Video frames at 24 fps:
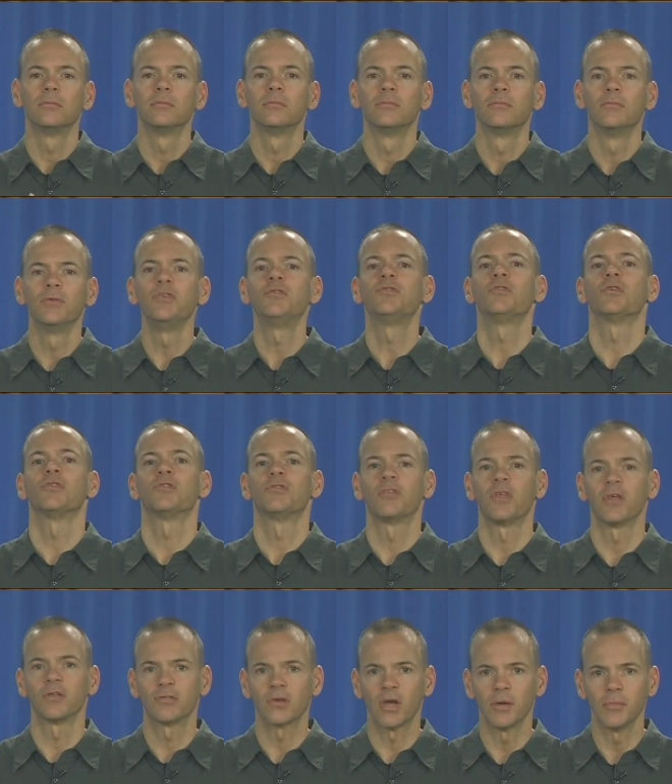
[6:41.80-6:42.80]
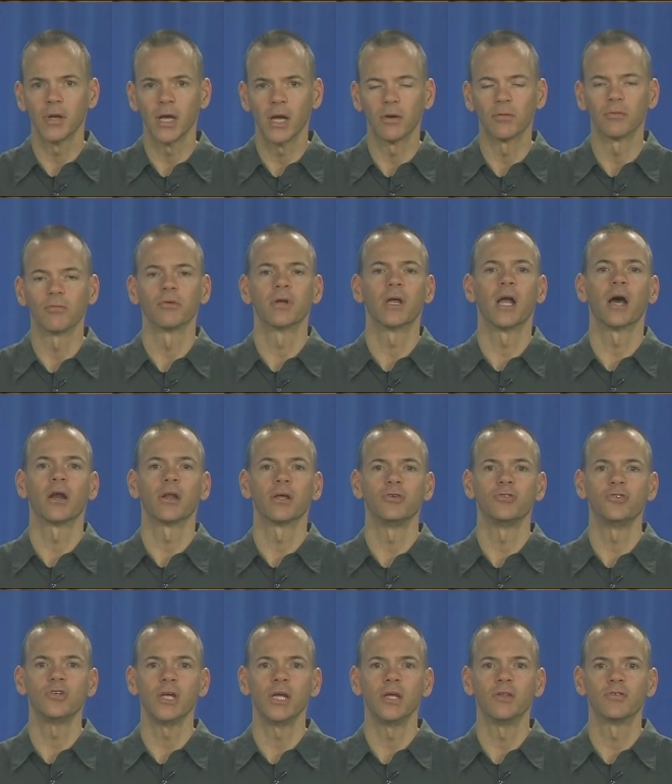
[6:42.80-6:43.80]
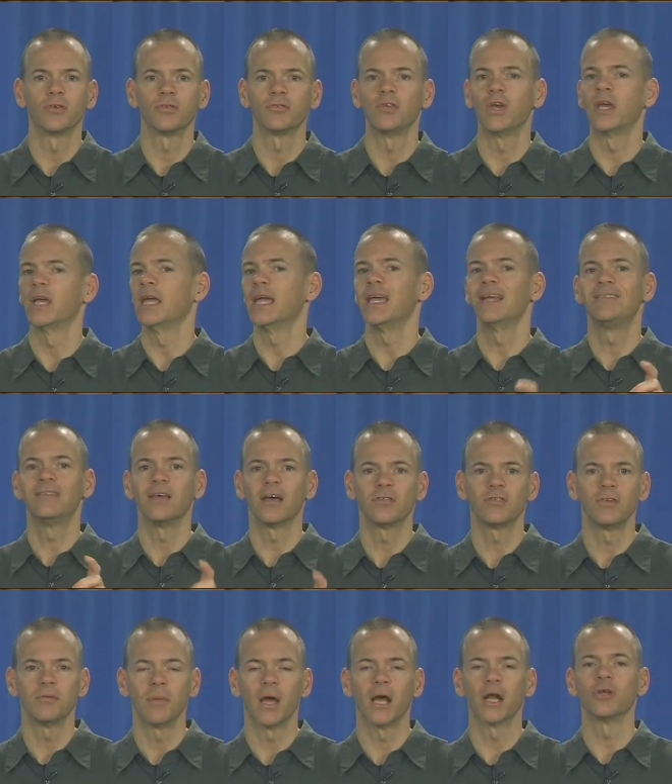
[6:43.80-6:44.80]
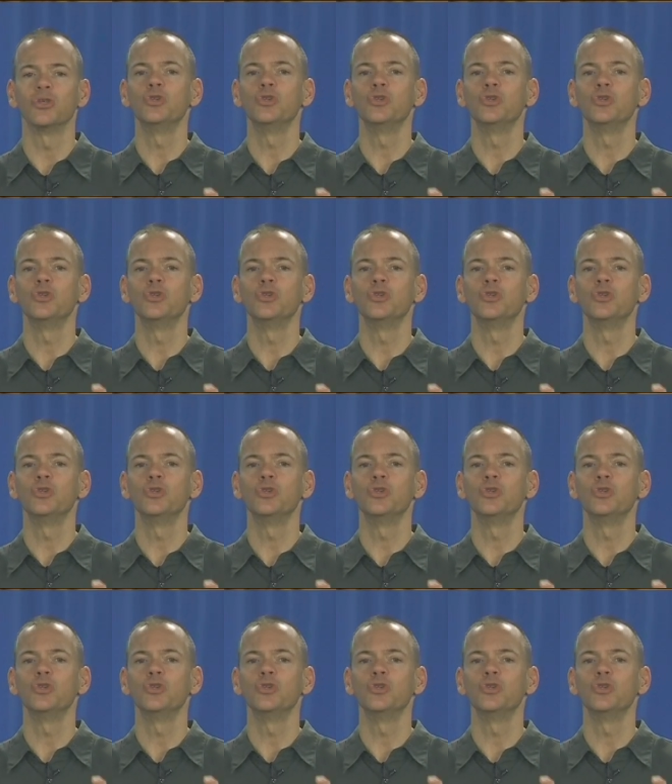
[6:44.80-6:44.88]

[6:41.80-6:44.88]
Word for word: research that's coming out regarding genes are saying it doesn't matter.